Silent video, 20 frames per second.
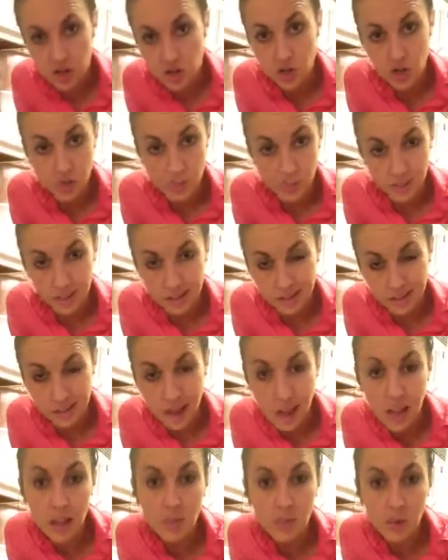I usually put a
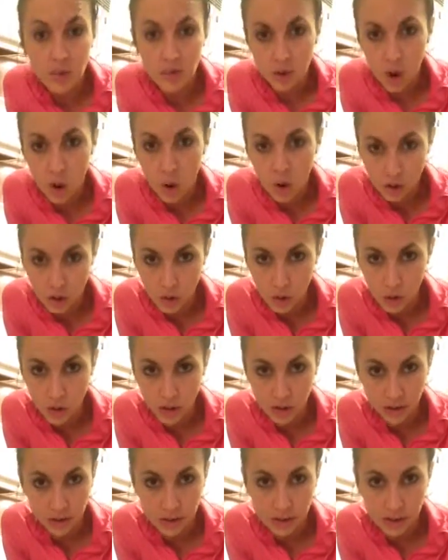dollop of coconut
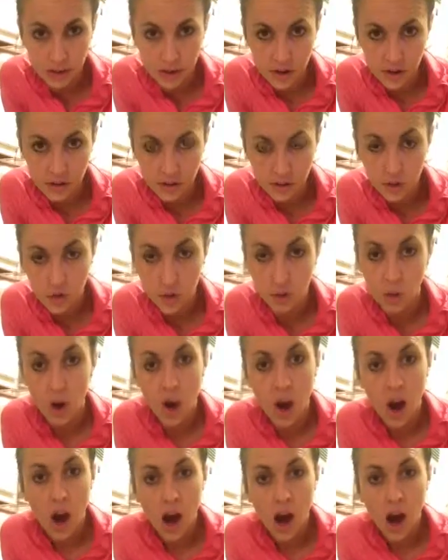oil in there too.